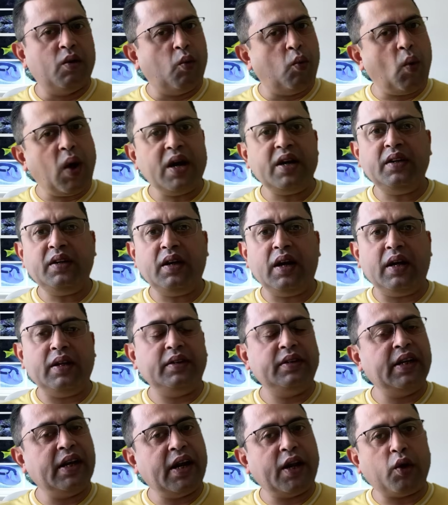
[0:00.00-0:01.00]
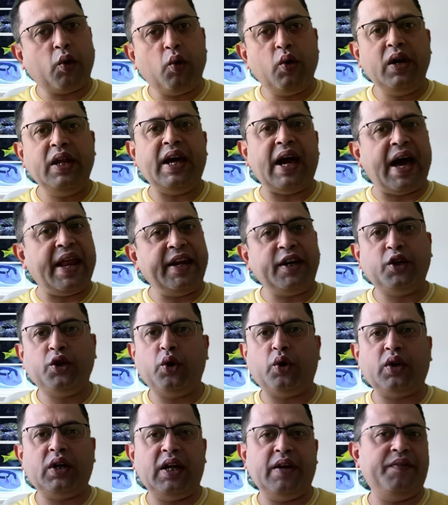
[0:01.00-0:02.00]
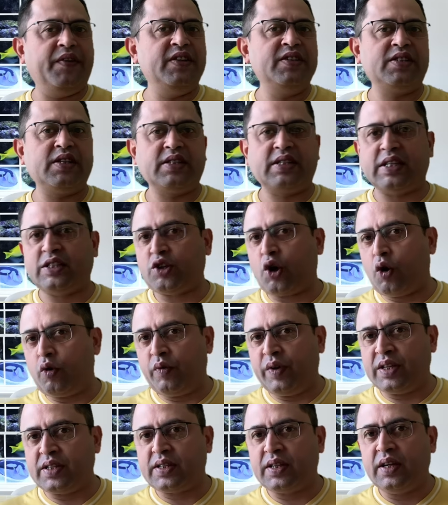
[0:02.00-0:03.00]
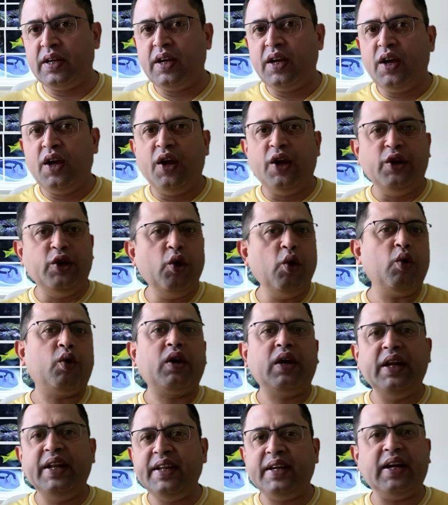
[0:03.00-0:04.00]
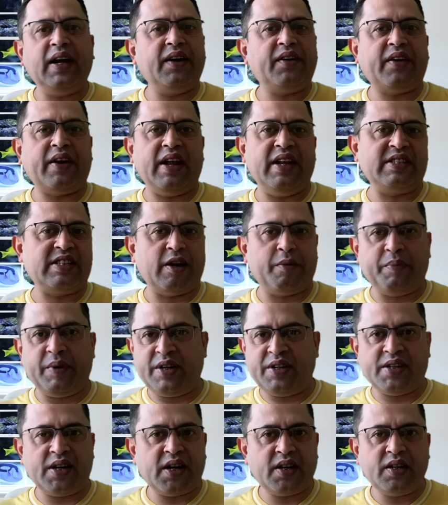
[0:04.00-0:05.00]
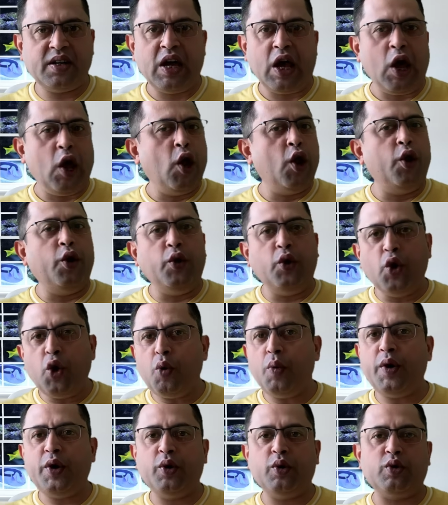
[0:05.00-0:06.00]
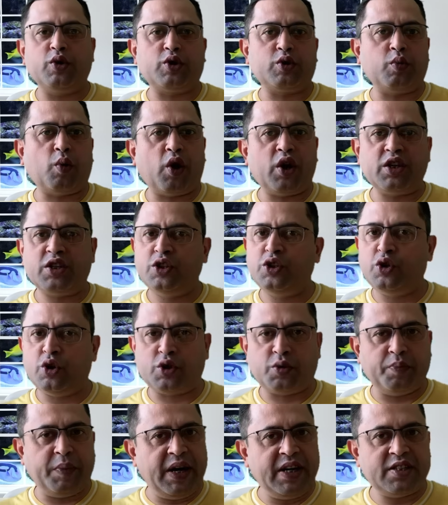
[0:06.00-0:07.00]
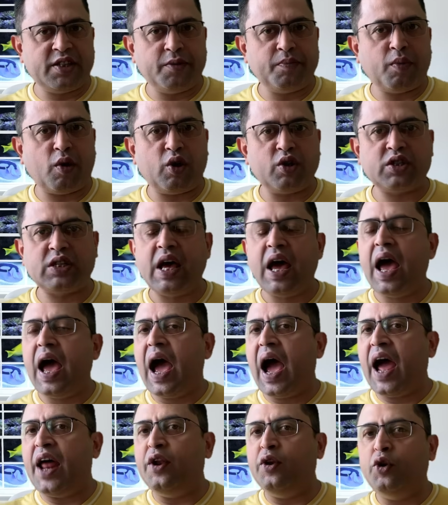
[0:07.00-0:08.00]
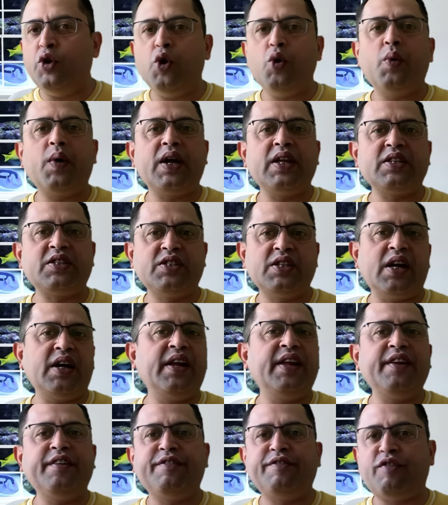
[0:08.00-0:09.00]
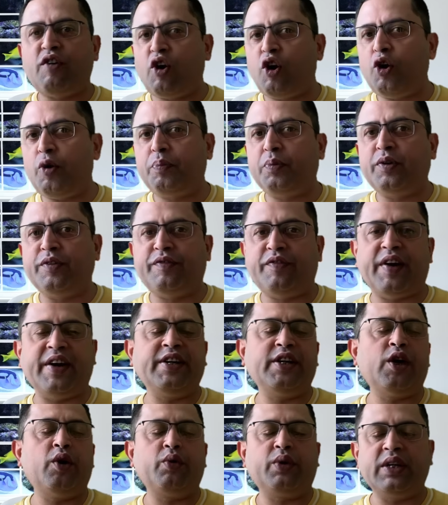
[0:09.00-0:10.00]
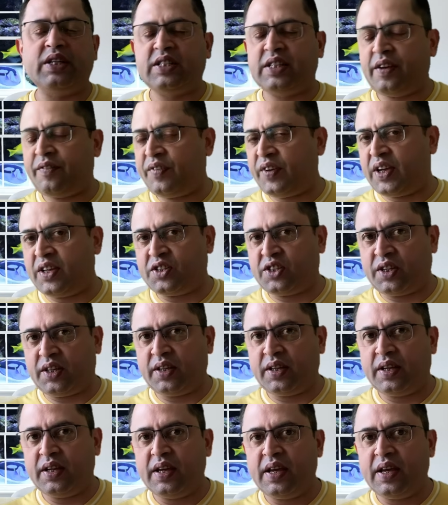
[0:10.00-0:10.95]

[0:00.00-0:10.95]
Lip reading: One, there are only anecdotal evidences as always. No clinical trials have been done. No one knows what is in those medicine balls and no one has done any follow-up to find out its efficacy.